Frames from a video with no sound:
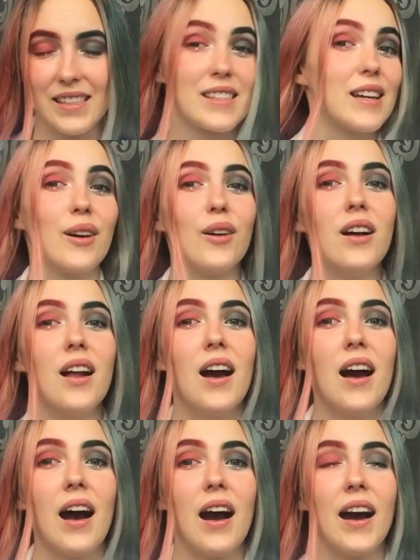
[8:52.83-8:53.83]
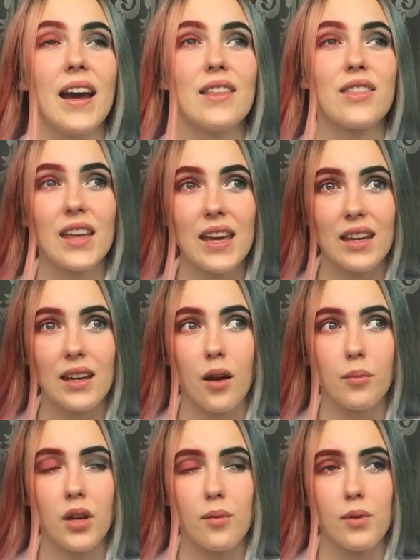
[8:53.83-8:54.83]
So I think
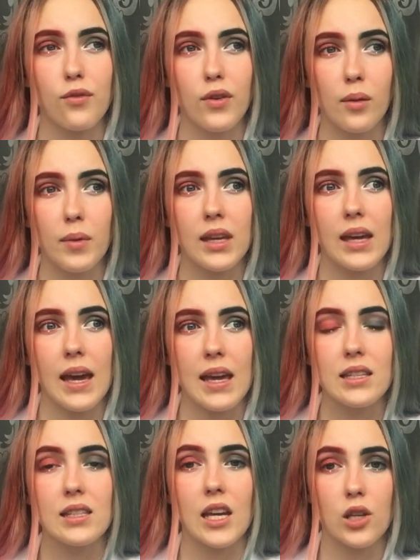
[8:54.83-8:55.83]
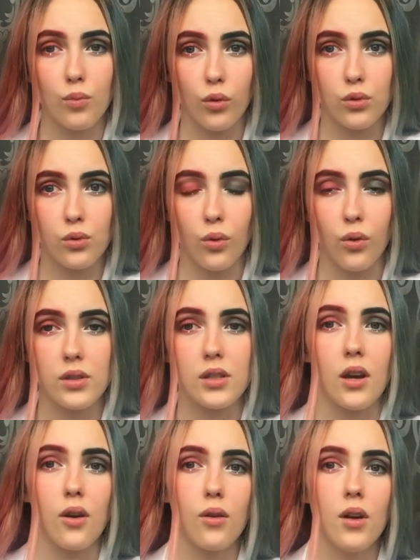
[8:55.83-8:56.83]
I'm going to be filming a sketchbook tour,
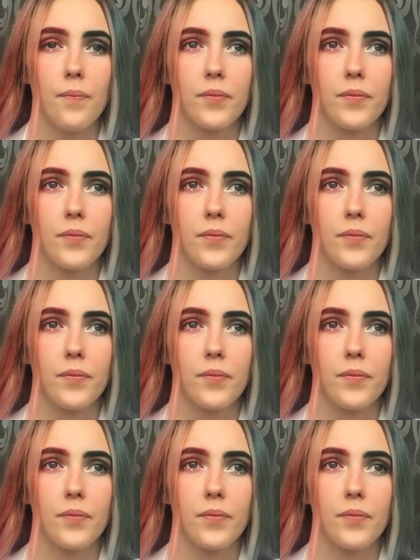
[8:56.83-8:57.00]
so